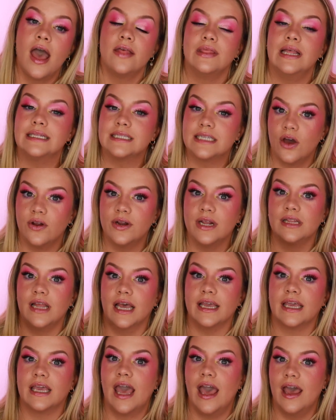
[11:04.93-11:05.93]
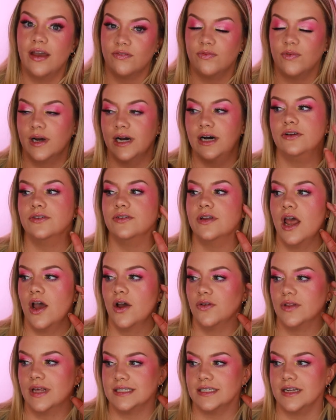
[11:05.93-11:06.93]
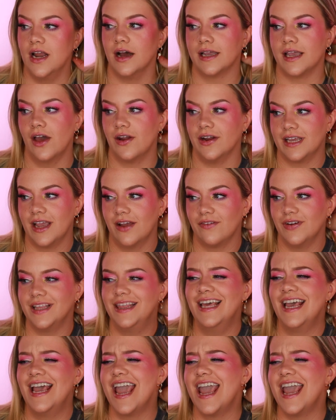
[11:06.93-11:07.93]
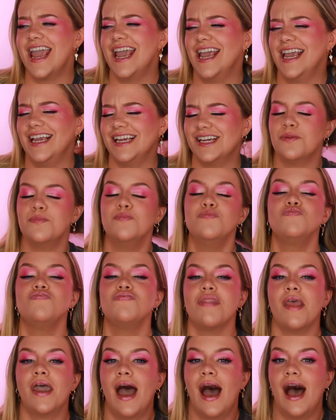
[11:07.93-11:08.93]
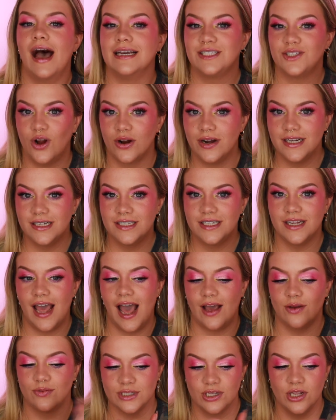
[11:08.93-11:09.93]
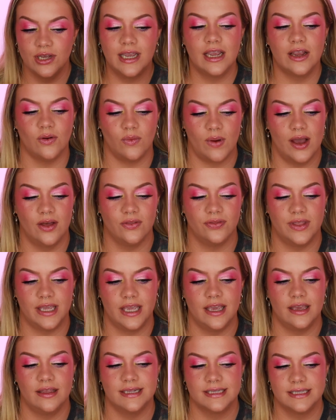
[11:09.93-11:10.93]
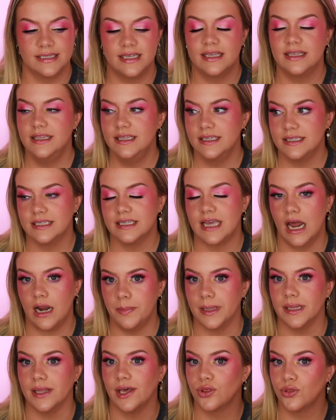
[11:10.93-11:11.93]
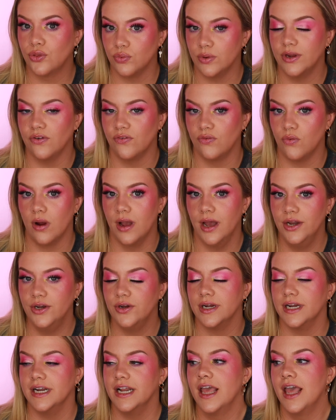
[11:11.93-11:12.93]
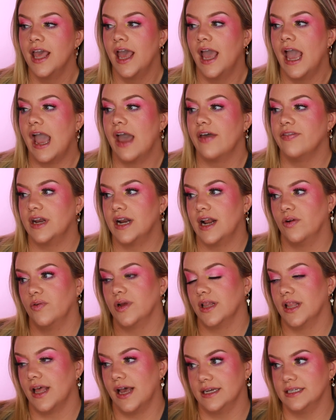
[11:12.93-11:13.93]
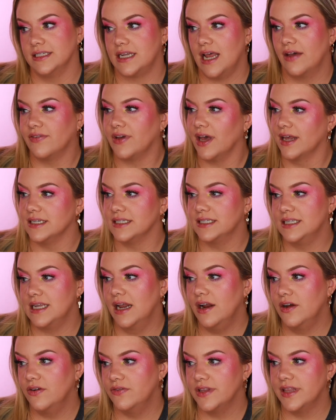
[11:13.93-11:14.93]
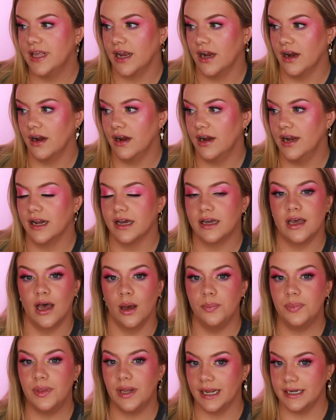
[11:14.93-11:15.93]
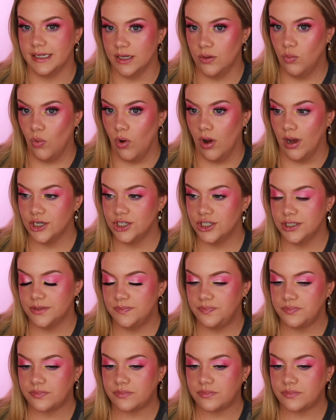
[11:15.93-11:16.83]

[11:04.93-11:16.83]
That's counting like, well, no, that's not counting everything. I was looking around thinking this has got to be like 300 or 400, and then I realized I've got a set over there and a cup that I didn't wash.